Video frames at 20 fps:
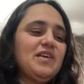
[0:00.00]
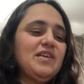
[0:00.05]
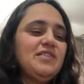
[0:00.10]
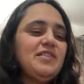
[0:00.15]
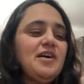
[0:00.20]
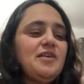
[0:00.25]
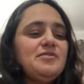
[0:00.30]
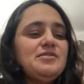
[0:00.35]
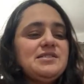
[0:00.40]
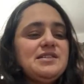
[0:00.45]

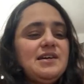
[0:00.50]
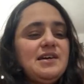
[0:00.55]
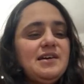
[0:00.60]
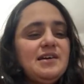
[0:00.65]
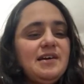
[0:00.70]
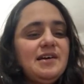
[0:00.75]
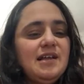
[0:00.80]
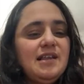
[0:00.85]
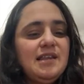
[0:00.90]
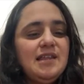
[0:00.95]
those are
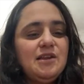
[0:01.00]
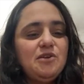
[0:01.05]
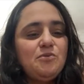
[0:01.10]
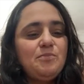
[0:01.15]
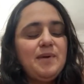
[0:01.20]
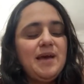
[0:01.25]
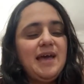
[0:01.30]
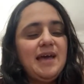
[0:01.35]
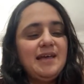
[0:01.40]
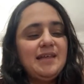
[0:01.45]
a little
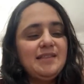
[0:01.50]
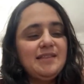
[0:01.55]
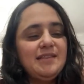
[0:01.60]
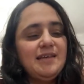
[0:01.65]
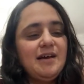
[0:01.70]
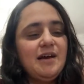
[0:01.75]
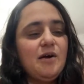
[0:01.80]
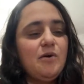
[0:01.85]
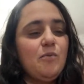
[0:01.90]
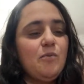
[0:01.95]
bit
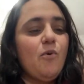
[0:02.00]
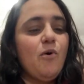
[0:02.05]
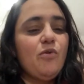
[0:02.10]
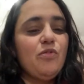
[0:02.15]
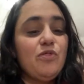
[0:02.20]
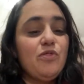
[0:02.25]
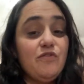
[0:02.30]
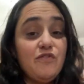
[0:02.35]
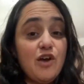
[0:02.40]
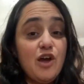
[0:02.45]
of
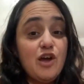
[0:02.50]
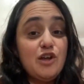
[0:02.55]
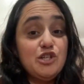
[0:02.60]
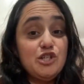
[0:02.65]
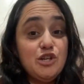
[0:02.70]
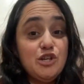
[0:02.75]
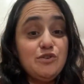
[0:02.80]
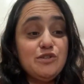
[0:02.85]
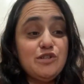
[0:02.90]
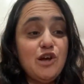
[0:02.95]
what the
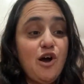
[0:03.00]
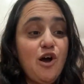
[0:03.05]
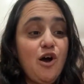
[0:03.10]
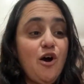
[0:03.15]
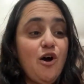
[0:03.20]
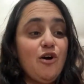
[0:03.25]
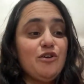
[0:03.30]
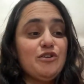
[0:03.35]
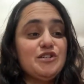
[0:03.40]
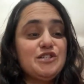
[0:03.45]
virtues
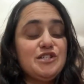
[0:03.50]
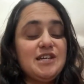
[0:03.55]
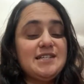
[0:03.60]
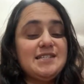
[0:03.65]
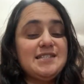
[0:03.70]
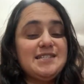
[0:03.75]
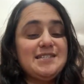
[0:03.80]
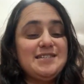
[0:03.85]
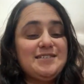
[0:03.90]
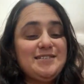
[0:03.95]
are,
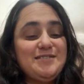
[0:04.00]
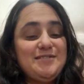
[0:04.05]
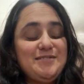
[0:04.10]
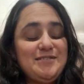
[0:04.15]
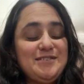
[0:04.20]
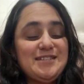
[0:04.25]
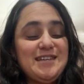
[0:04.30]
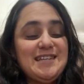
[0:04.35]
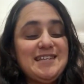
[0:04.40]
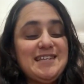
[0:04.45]
just
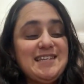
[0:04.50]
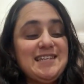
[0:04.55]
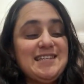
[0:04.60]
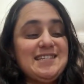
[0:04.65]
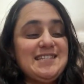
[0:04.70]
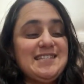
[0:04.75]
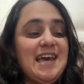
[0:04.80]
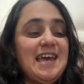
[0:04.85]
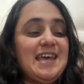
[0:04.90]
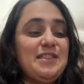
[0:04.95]
as I didn't
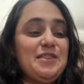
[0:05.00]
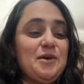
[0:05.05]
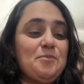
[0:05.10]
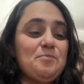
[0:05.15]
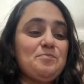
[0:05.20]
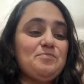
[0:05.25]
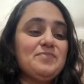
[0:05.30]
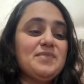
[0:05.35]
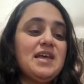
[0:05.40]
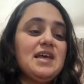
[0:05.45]
say them.